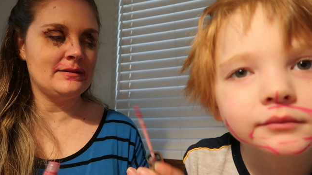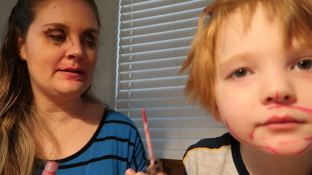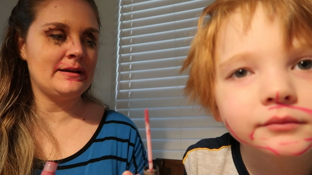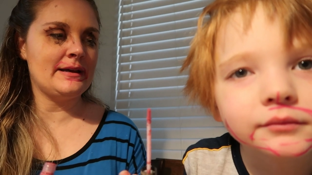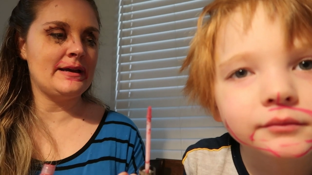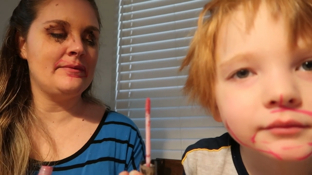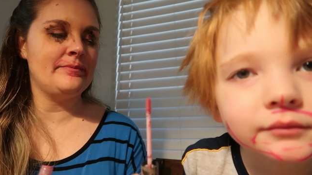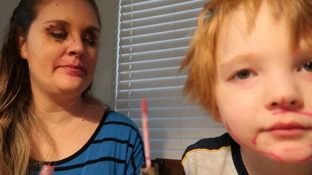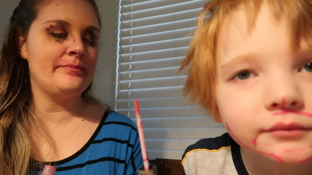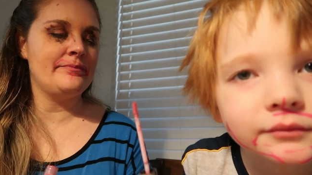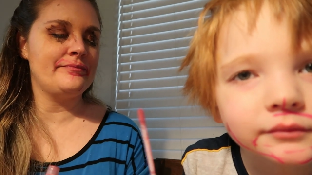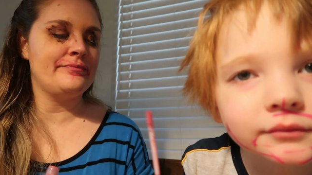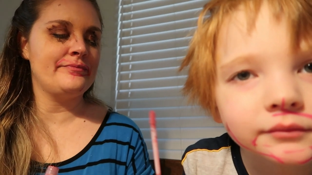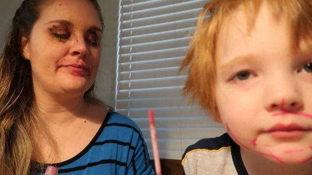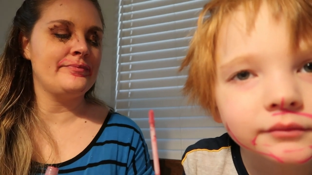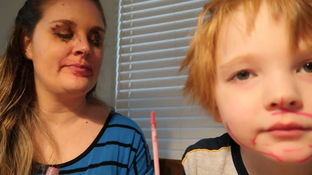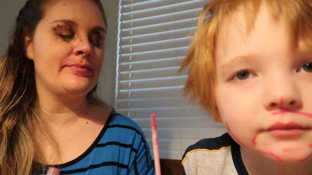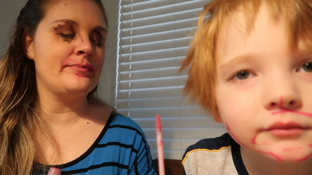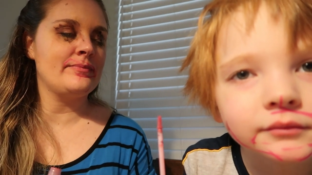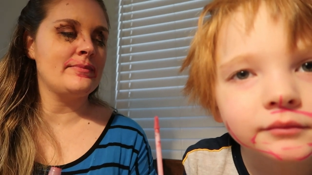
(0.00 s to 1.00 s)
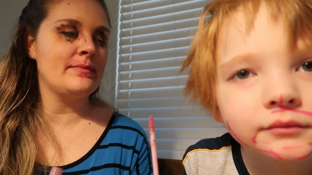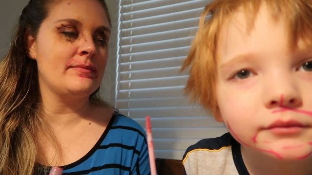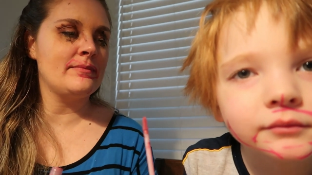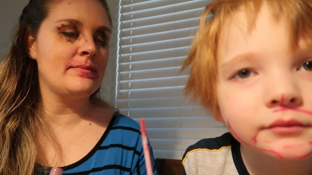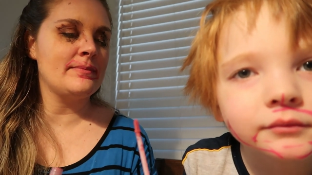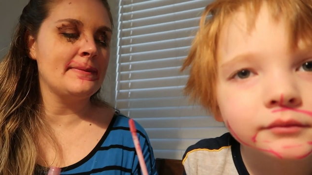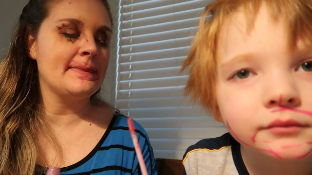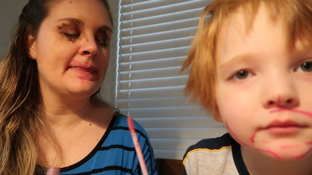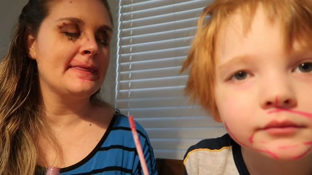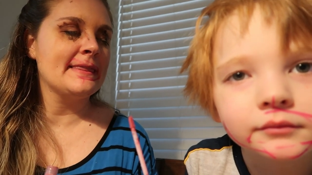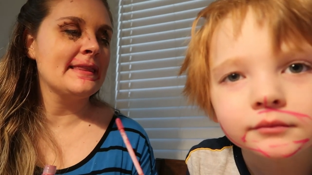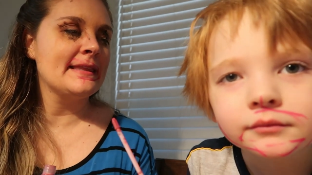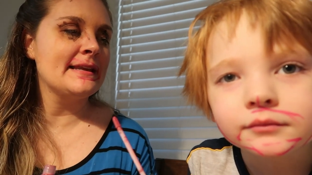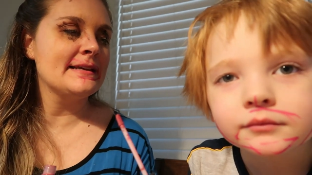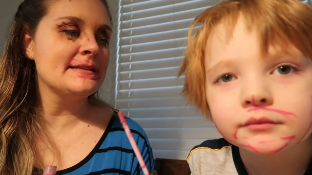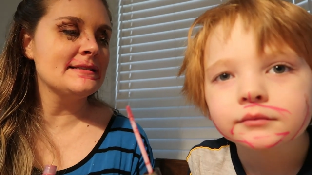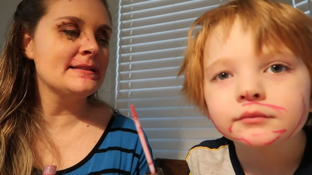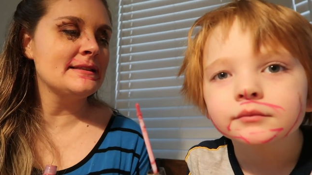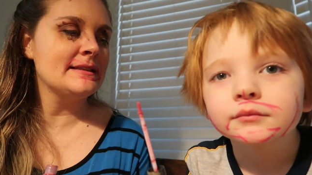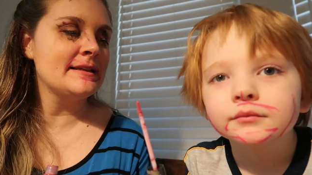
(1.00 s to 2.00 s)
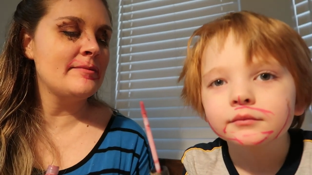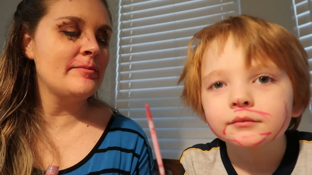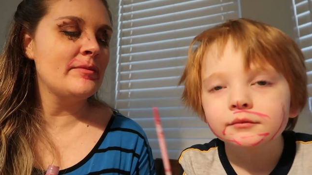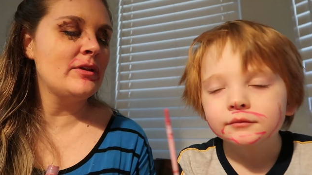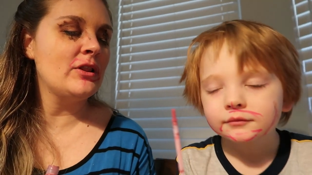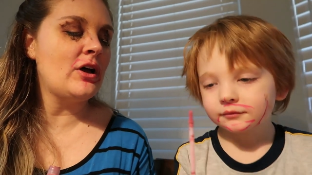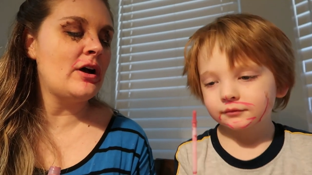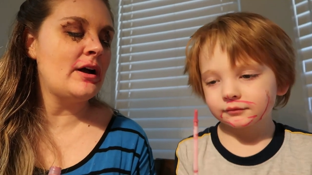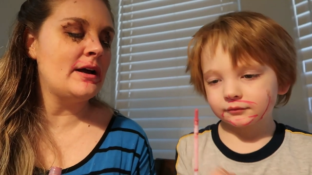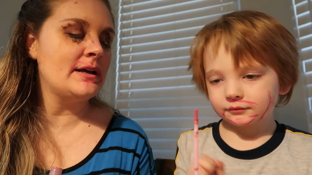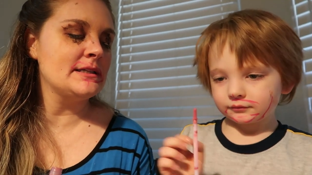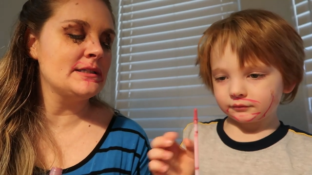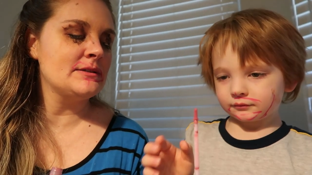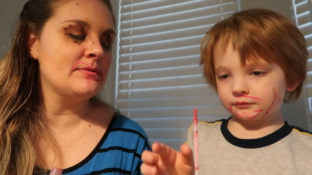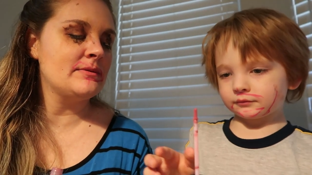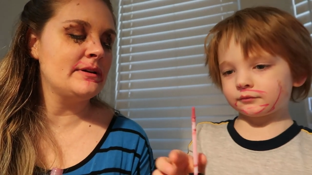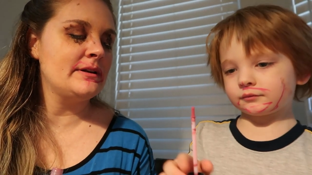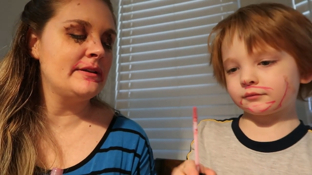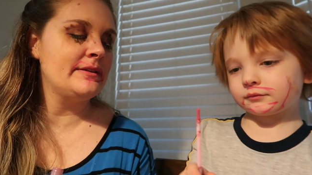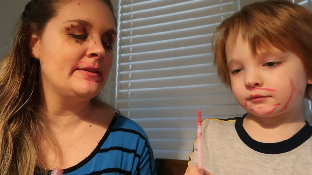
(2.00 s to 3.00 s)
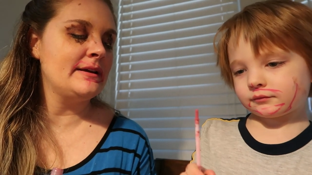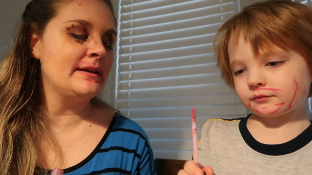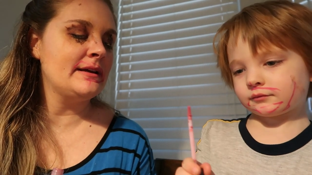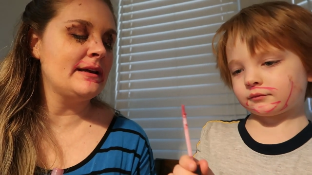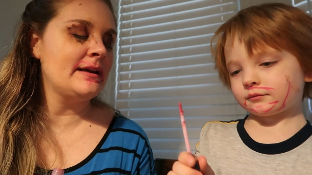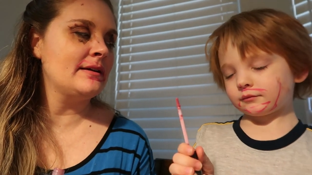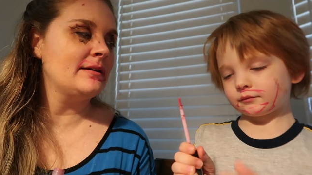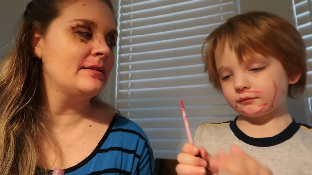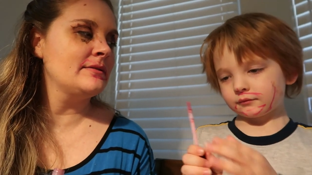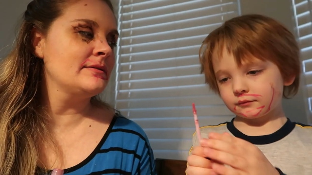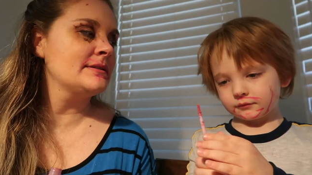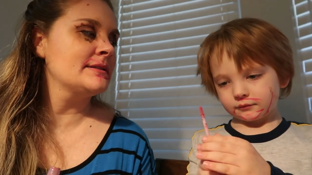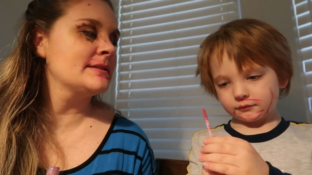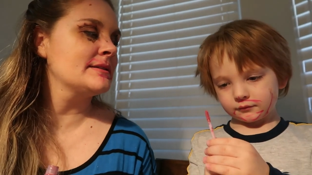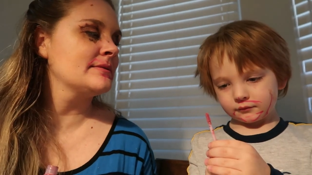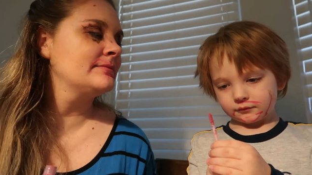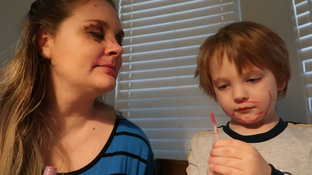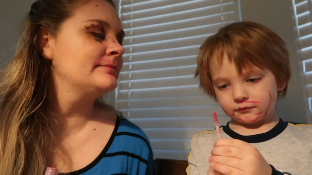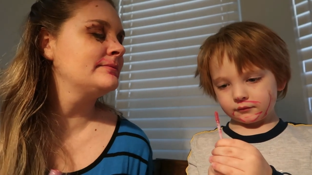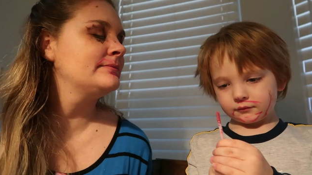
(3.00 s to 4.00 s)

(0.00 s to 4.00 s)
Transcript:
Speaker 1: Okay. This is lip gloss. Where do you think that goes?